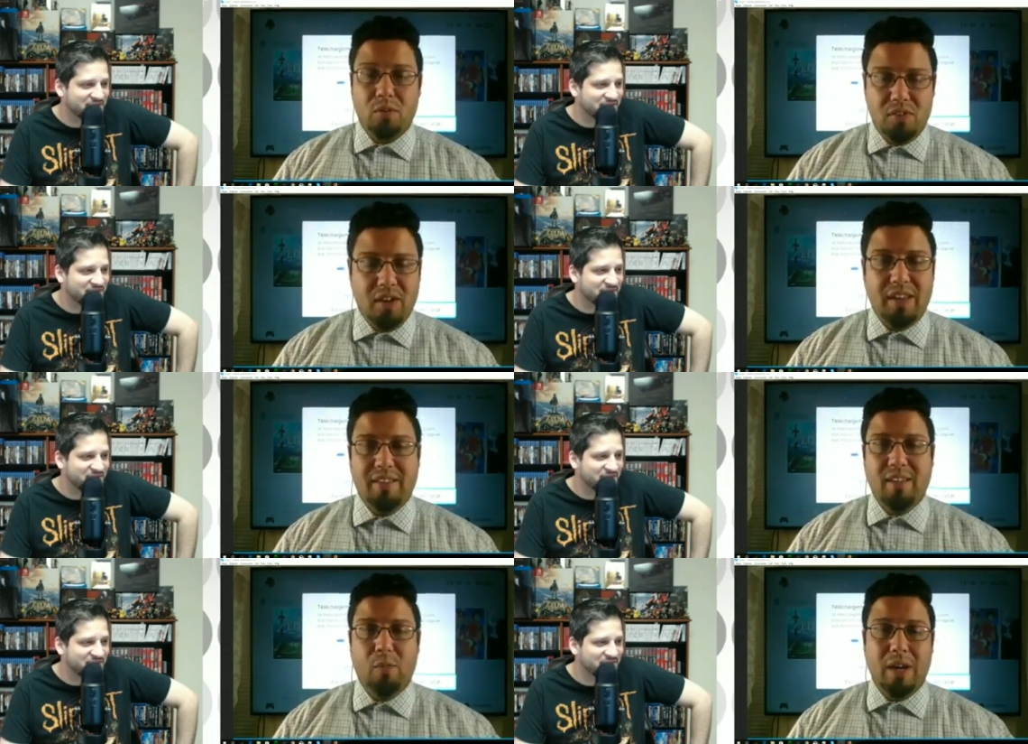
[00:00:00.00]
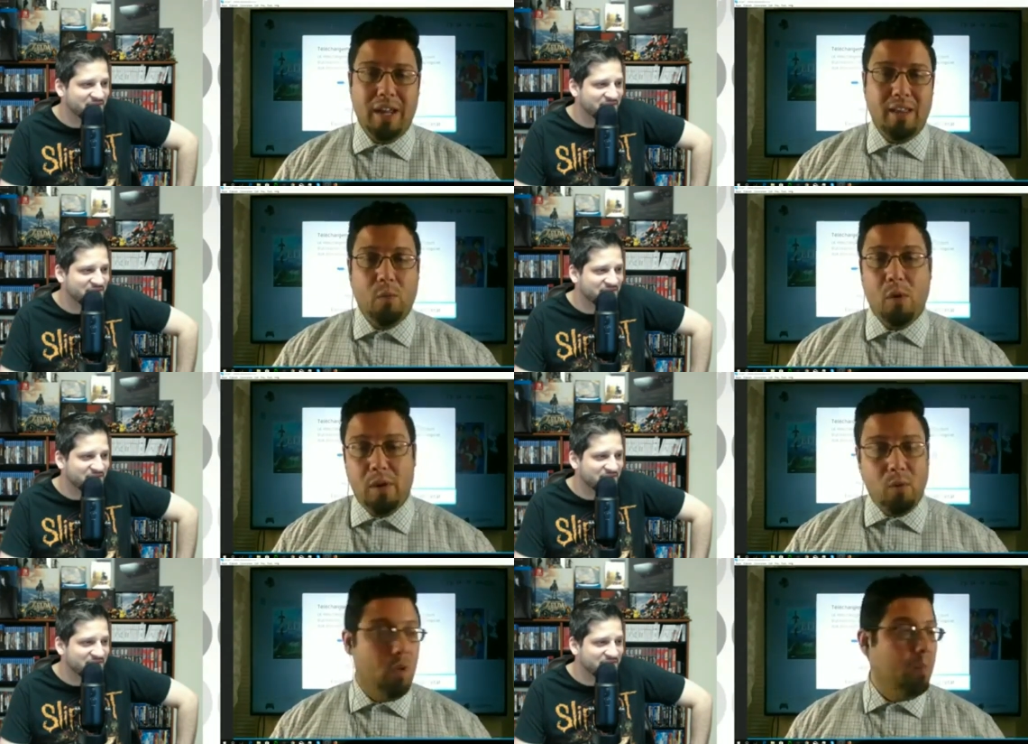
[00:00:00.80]
Speaker 1: news, you know, Nintendo related
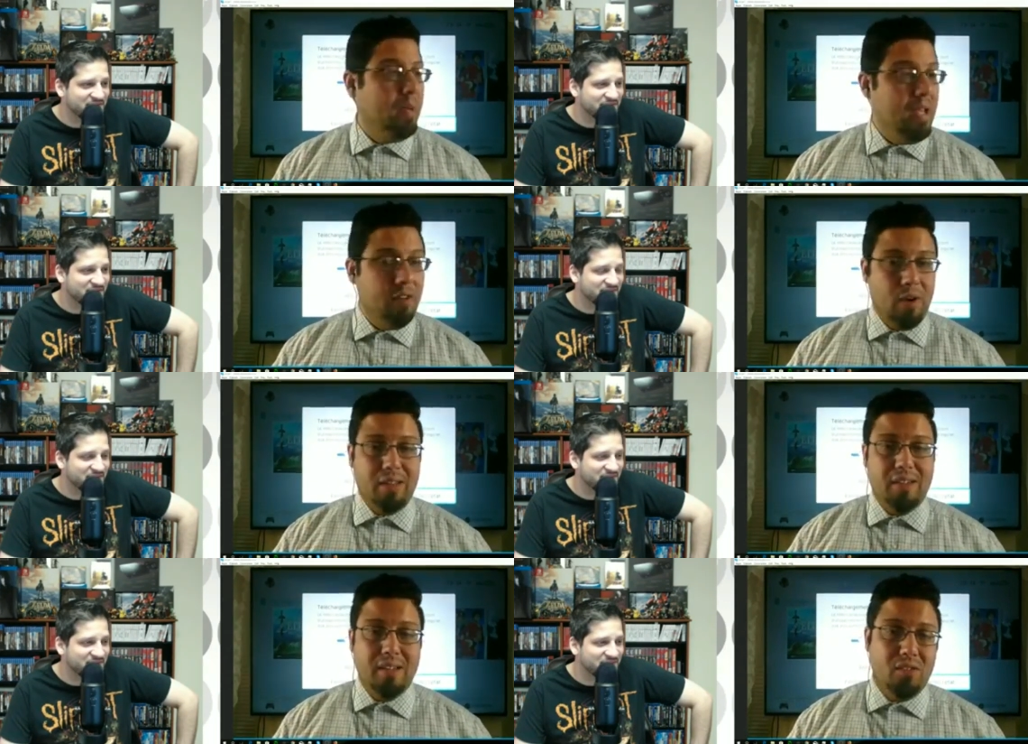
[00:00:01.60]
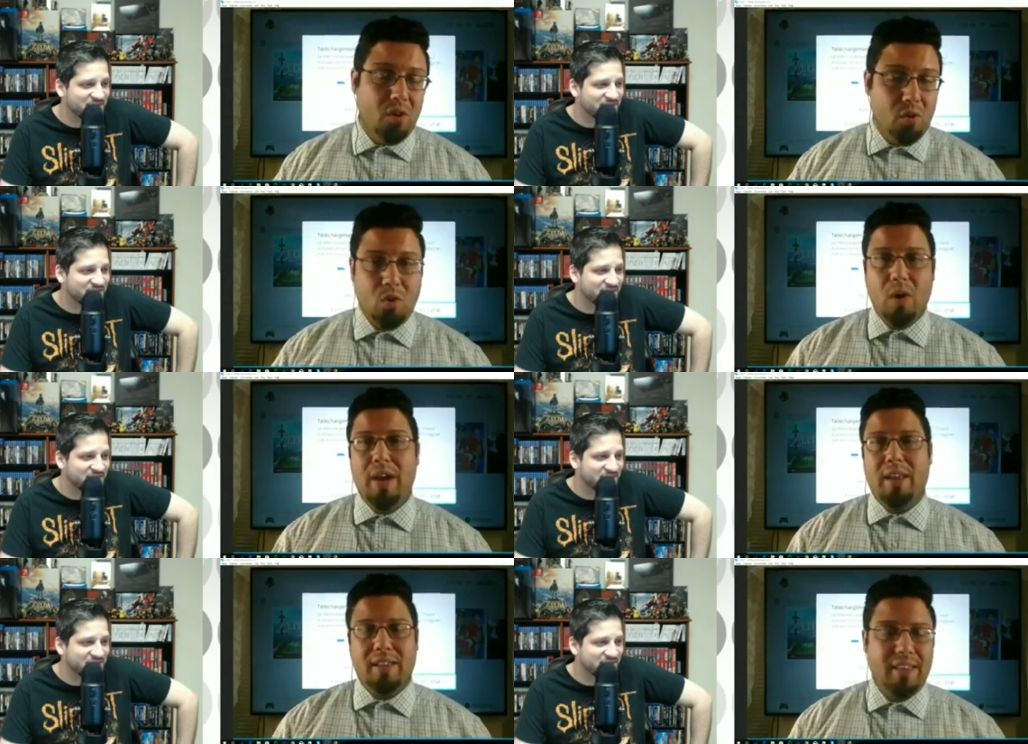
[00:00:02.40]
that we will be addressing. So
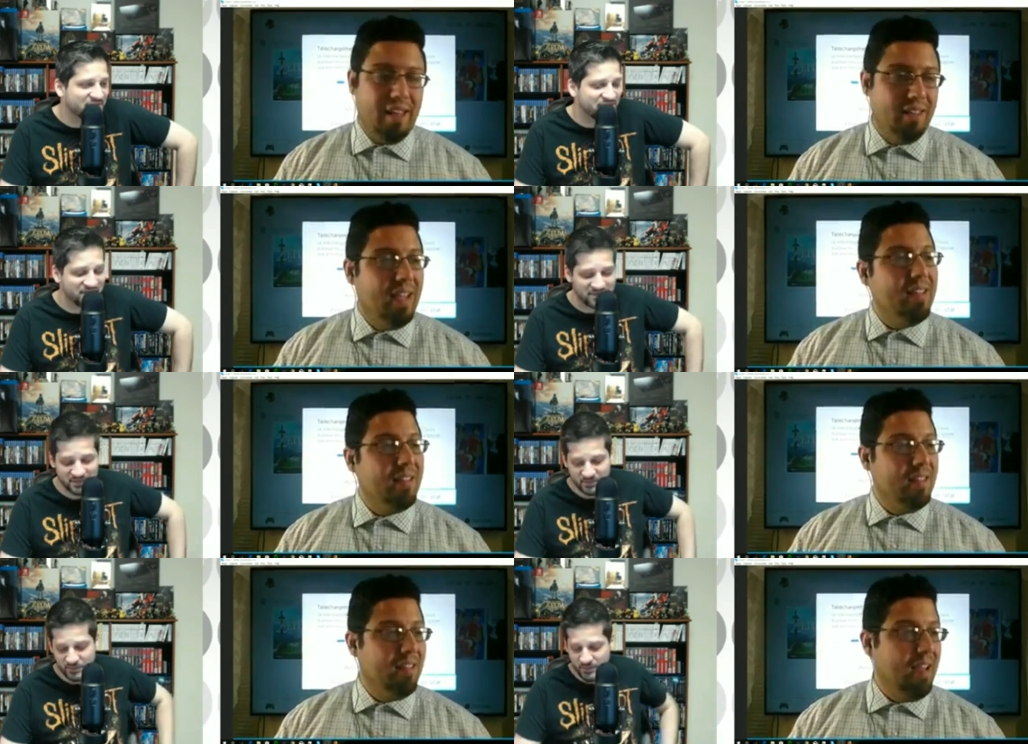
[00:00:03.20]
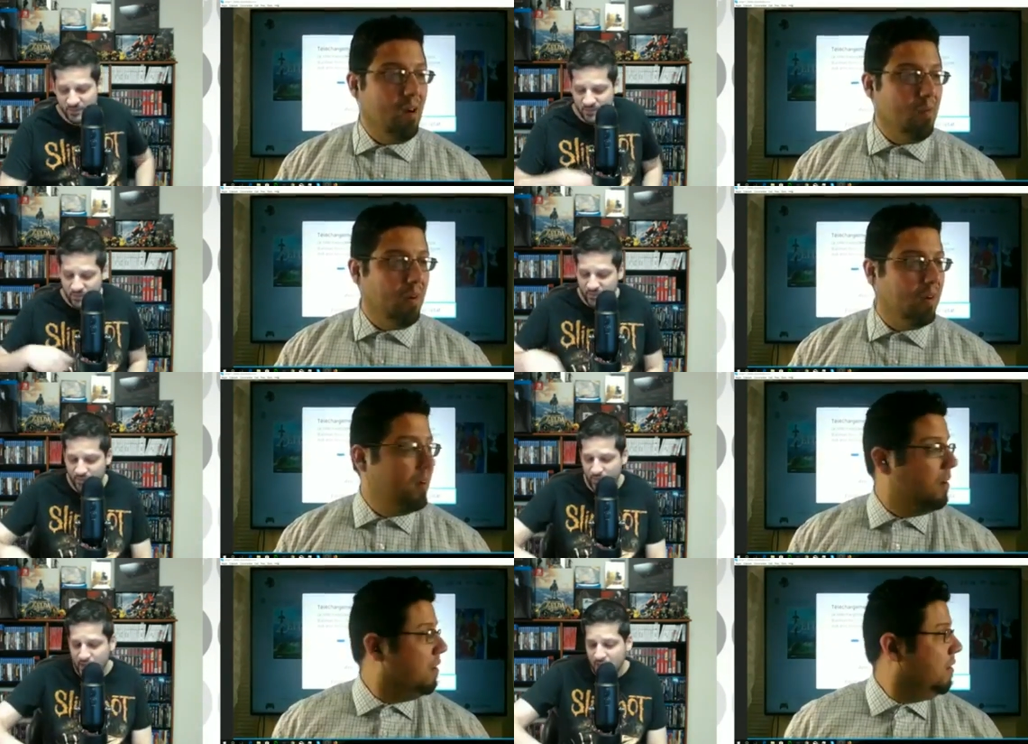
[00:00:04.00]
go ahead and Dantes and take
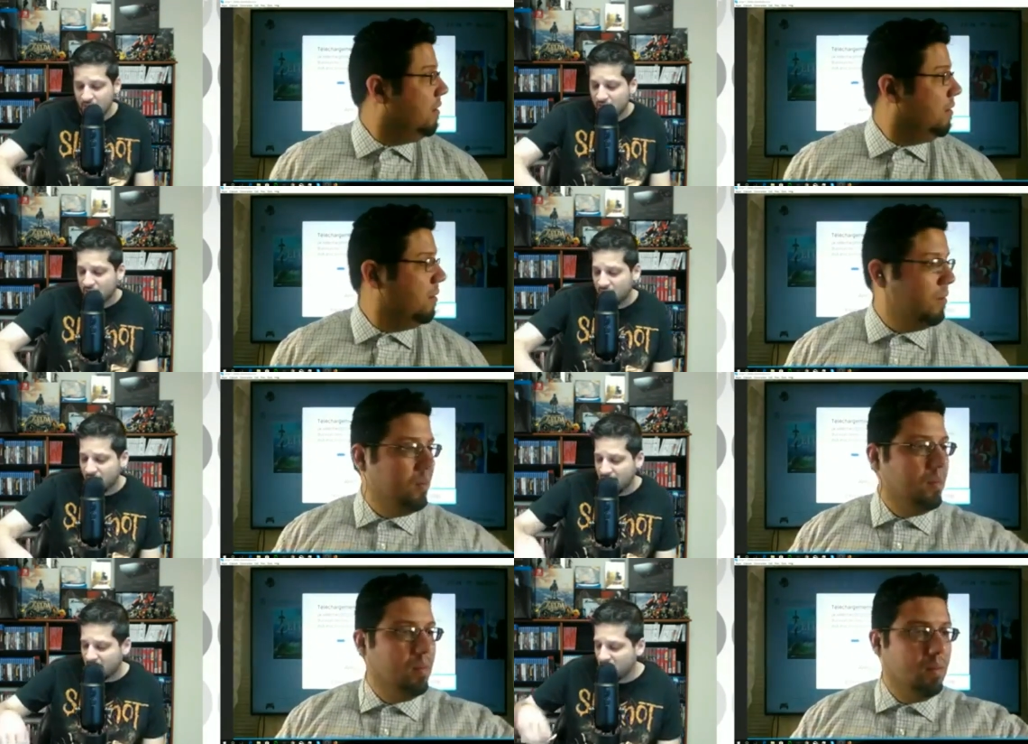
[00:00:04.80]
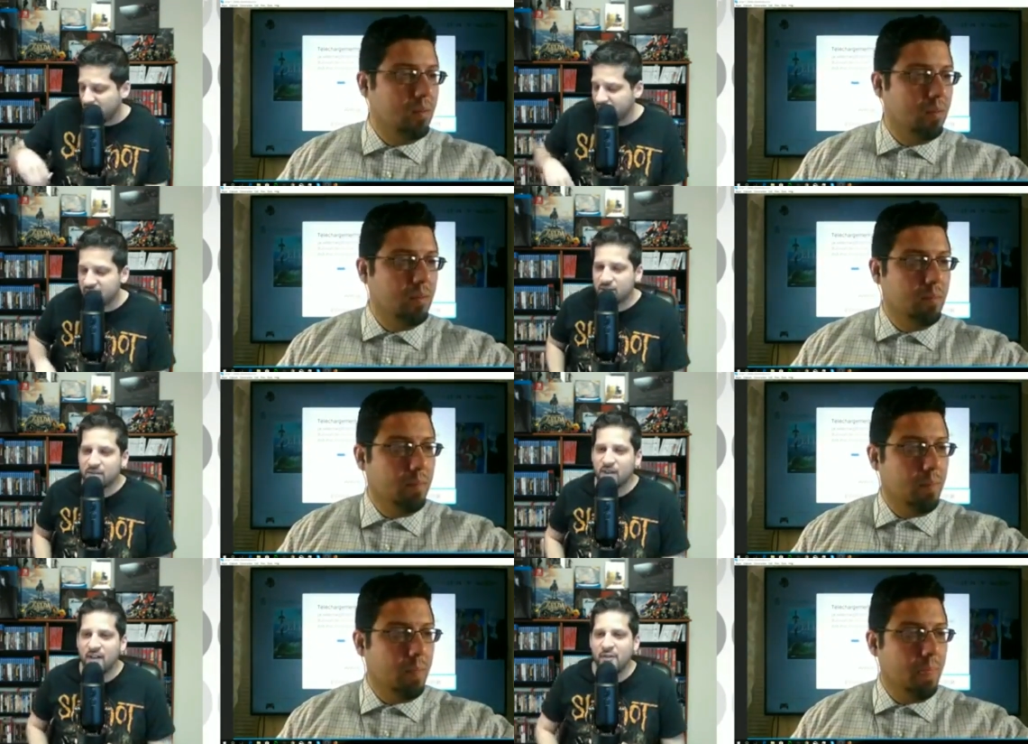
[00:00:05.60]
over.
Speaker 2: So like
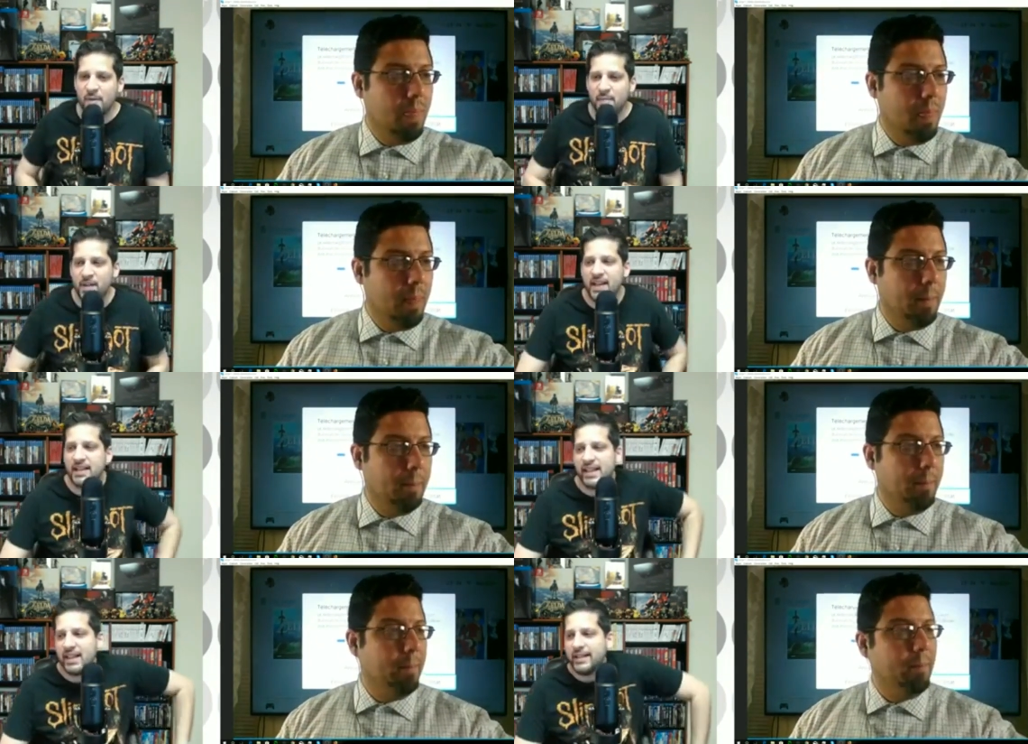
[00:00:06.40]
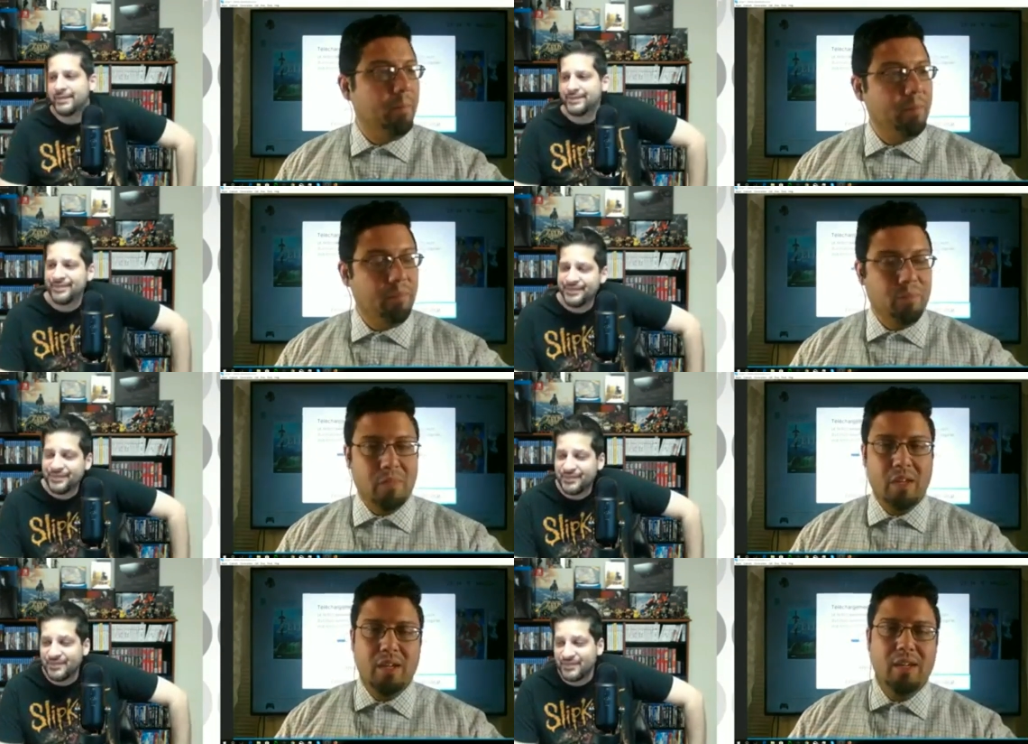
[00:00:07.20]
always, what have you been playing lately?
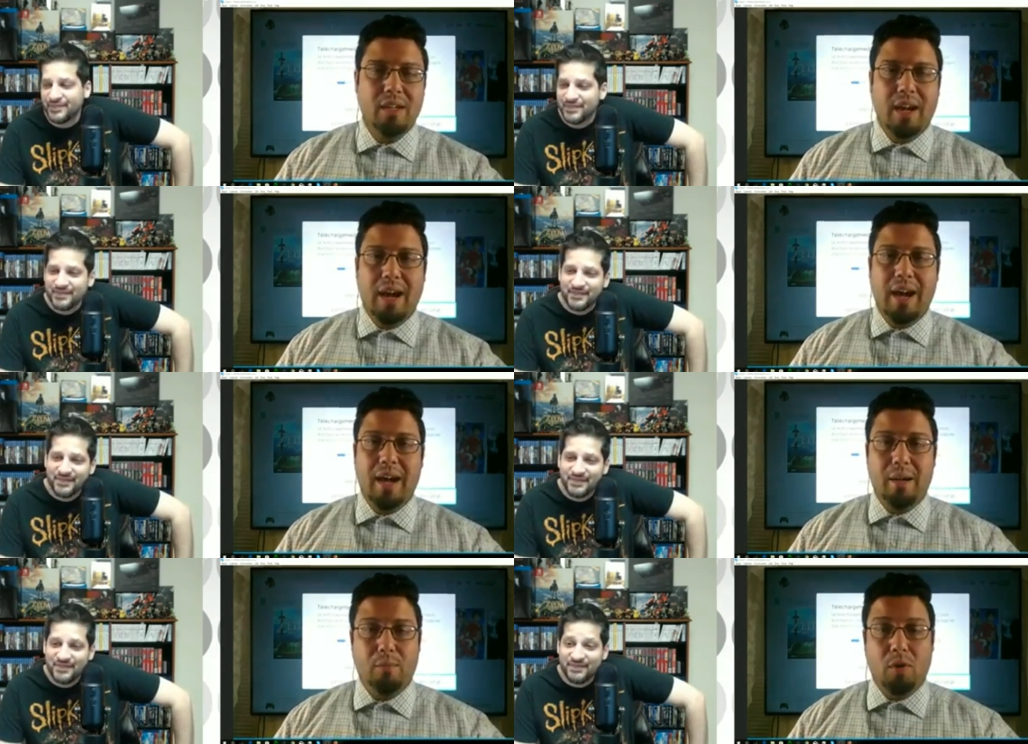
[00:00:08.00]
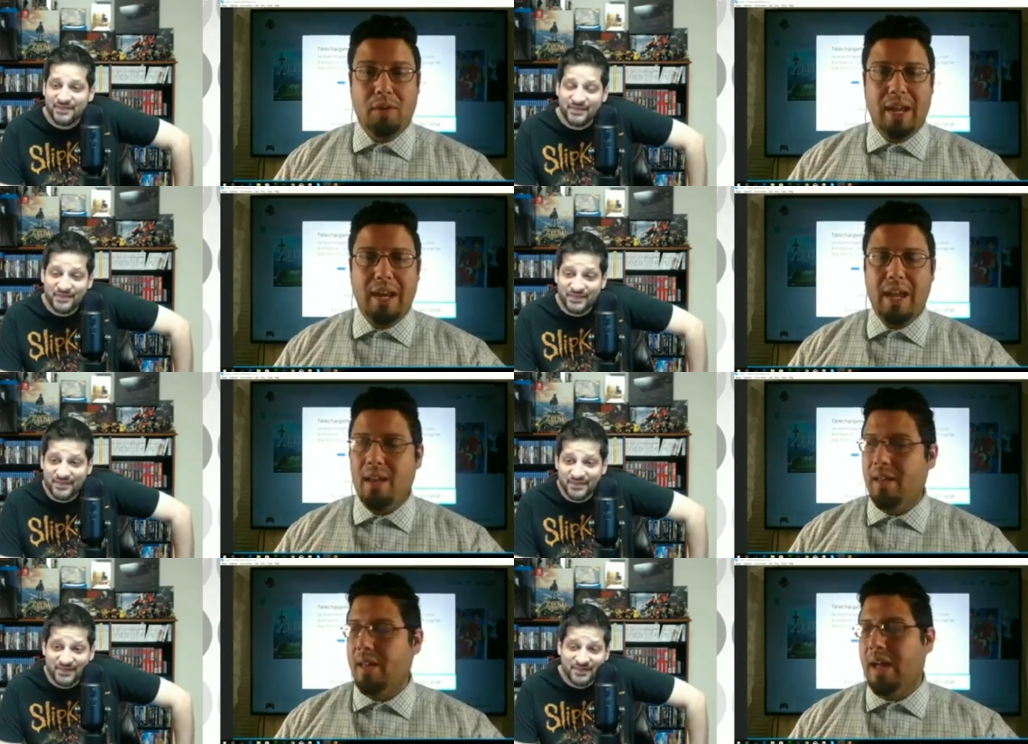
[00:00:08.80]
Speaker 1: Uh, well,
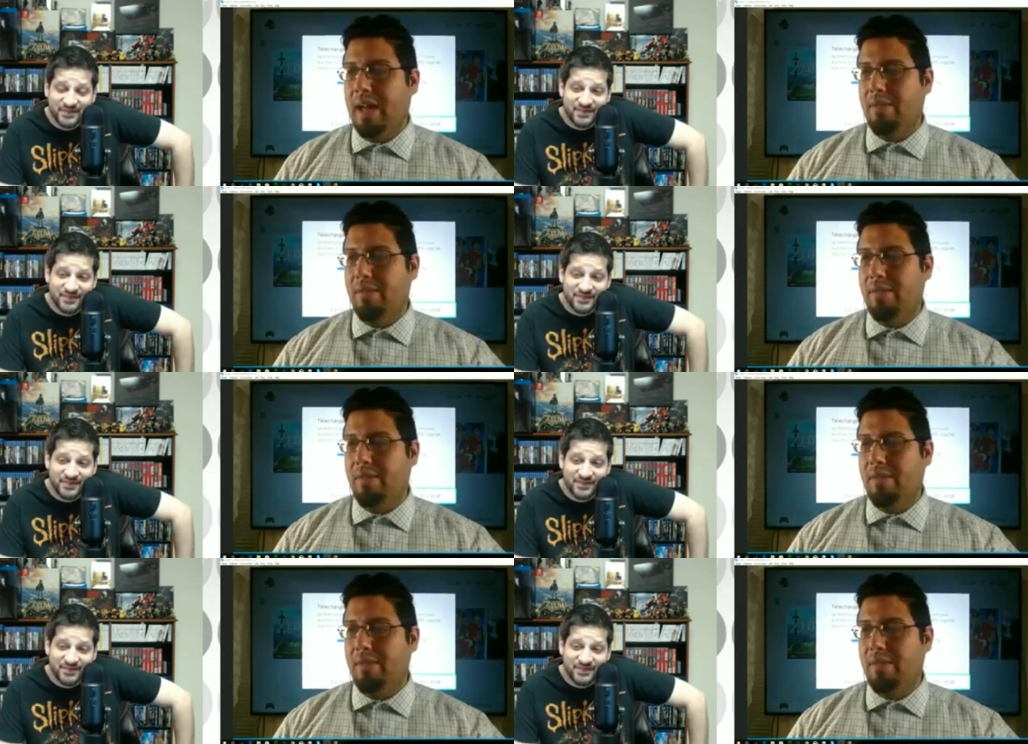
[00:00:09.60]
lately